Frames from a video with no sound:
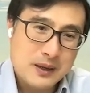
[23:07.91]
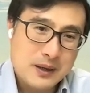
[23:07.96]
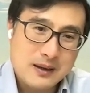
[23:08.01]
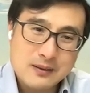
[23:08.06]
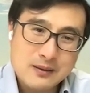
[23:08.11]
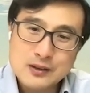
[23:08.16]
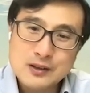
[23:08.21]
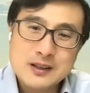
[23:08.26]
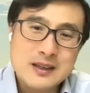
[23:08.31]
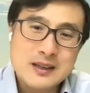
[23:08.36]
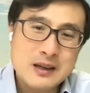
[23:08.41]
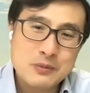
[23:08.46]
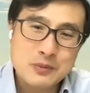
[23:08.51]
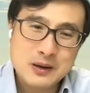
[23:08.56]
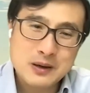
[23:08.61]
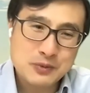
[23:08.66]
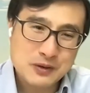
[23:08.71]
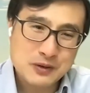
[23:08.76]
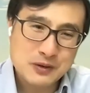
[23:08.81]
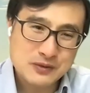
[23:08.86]
But look
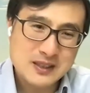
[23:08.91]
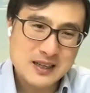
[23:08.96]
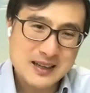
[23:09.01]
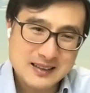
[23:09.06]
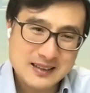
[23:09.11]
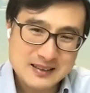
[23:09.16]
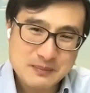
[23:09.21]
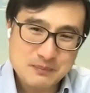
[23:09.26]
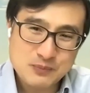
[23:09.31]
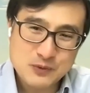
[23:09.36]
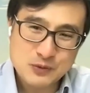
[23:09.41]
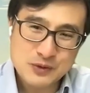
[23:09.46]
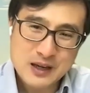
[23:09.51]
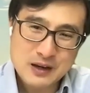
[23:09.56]
at what we've done.